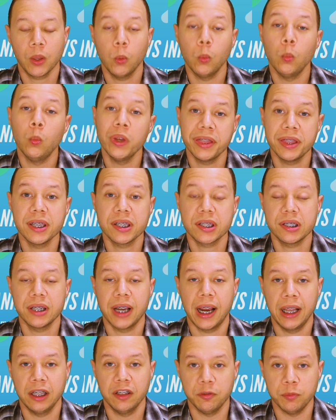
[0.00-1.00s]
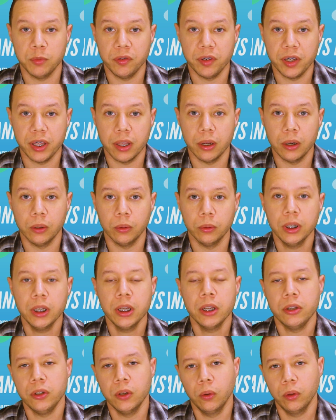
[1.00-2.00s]
With this style of movie, though,
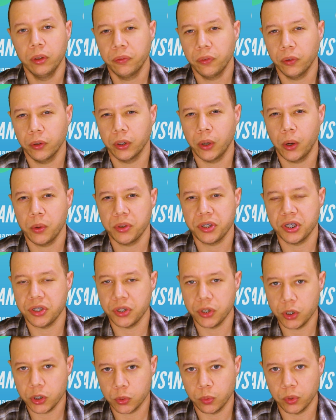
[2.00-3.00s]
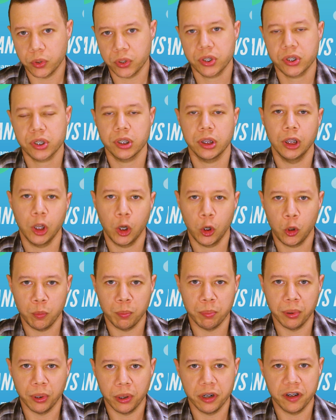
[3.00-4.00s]
Nolan forgoes his usual slow
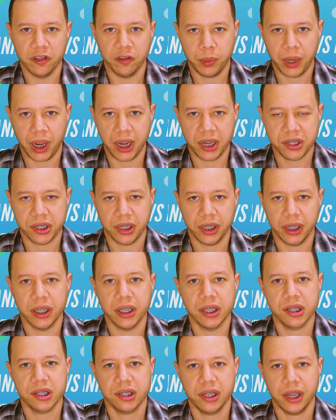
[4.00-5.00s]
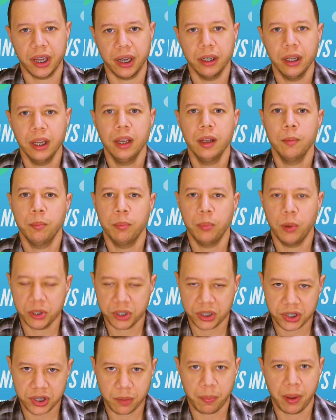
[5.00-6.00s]
burn of pacing and instead
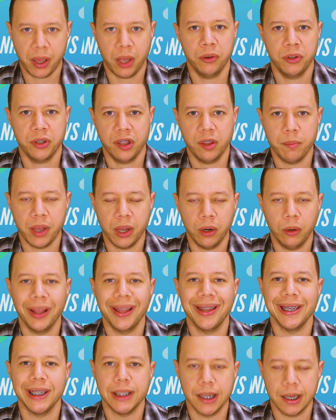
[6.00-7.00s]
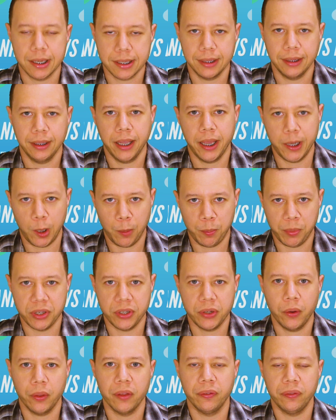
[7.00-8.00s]
pushes the pedal to the metal and doesn't let up
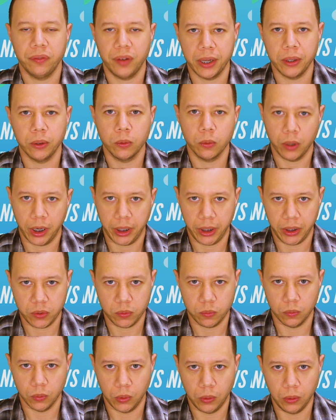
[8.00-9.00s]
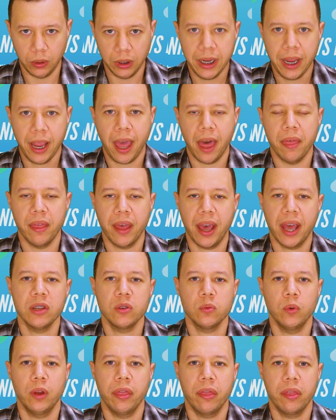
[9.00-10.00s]
until the final credits roll. And that is
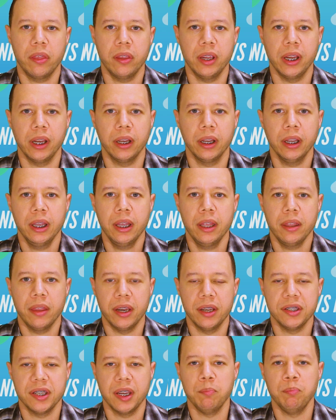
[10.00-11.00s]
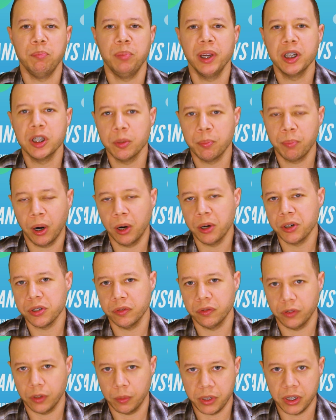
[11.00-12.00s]
one thing that is a big departure
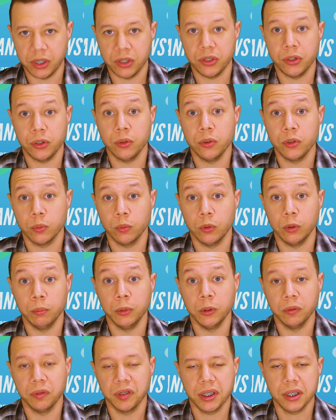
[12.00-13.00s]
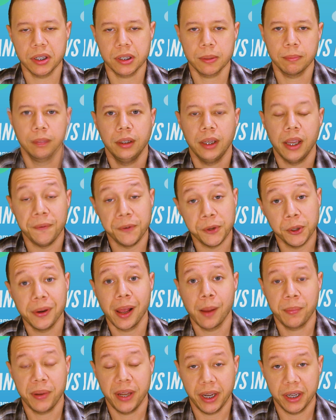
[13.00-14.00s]
from his usual movies. If you're
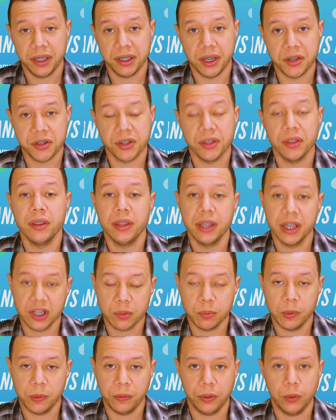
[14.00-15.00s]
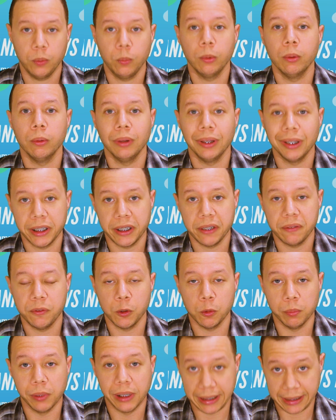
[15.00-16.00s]
not paying attention, this movie will leave
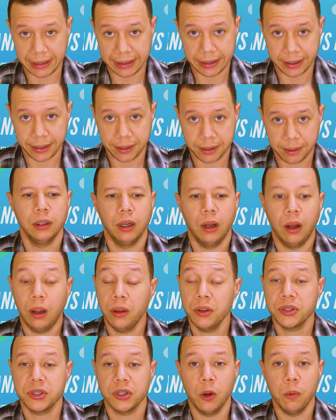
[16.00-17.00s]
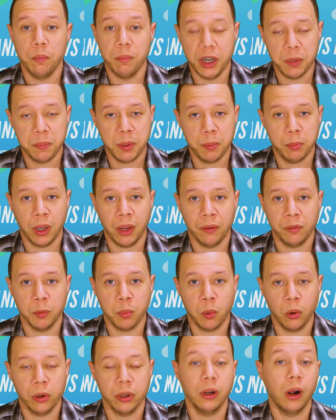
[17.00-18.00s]
you behind. Also, many people have
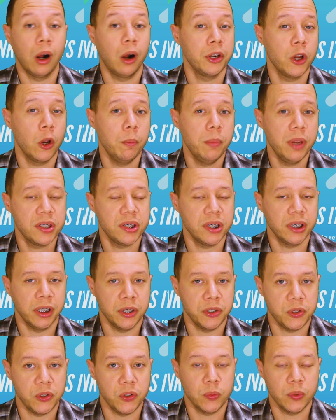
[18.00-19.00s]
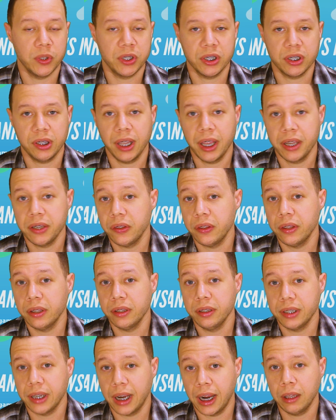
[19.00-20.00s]
reported audio mixing issues, which has led to the
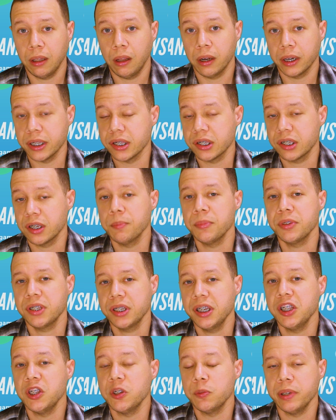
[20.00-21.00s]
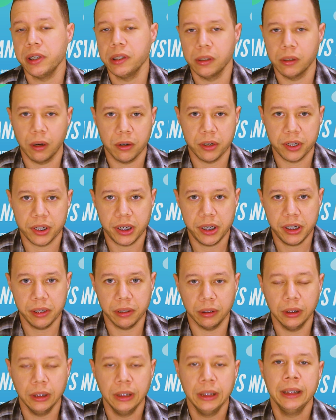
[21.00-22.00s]
dialogue in some scenes being hard to
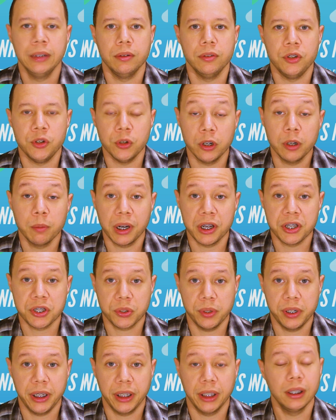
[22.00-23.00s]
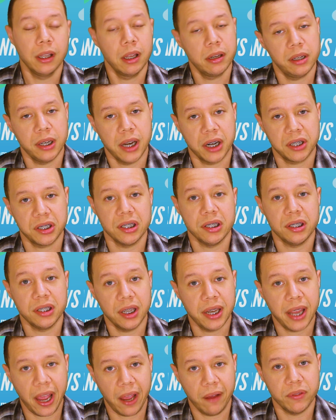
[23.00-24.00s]
hear. During my screening in London, I actually did
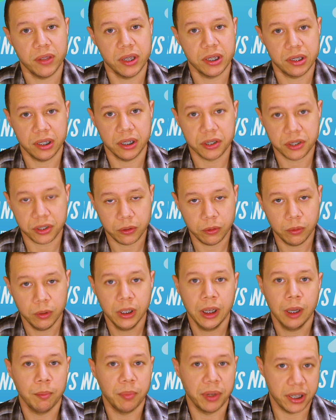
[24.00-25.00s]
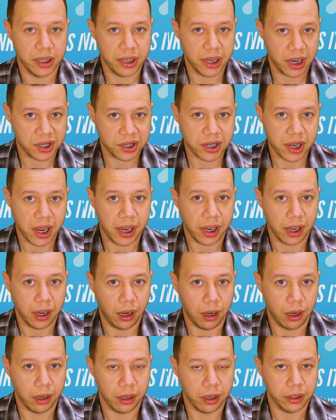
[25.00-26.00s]
have this issue, but the next day
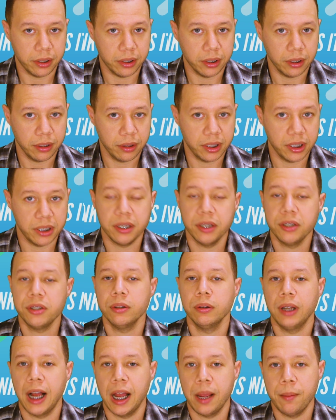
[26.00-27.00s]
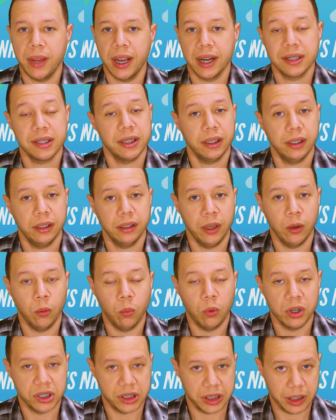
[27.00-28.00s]
on the digital IMAX, it
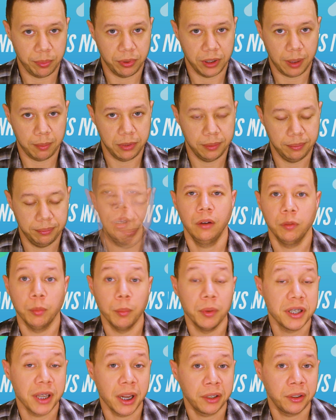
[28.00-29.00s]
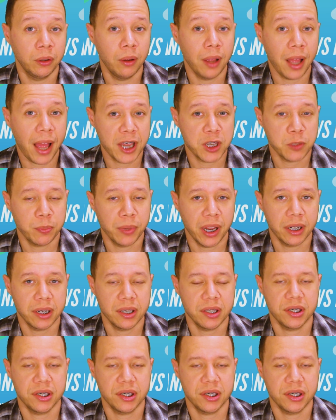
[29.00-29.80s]
wasn't a problem. From a technical aspect,